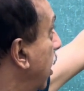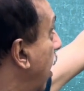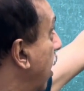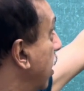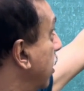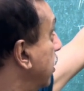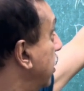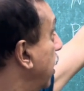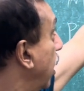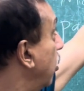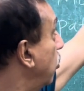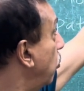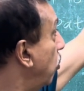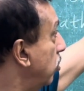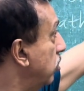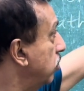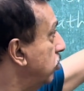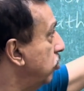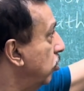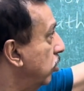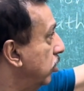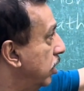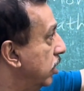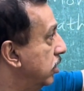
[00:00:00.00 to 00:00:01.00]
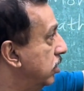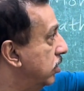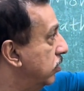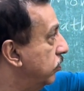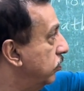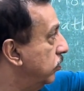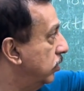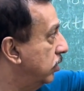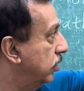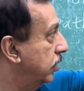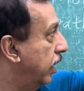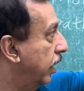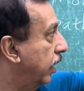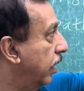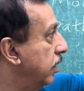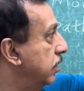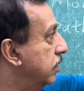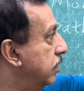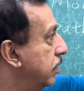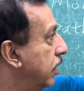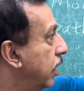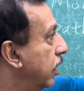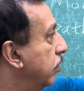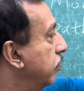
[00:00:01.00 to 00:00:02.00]
and there also this second
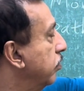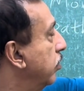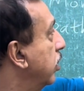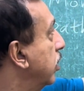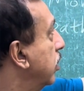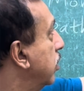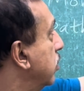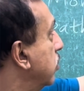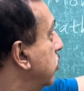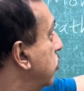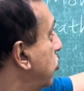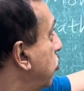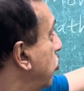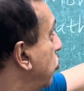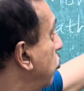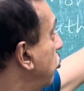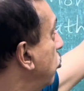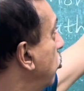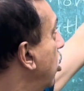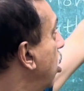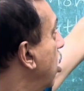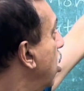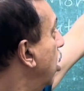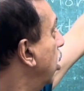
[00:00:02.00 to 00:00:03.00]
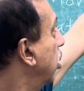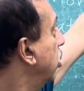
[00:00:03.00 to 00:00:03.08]
statement is true.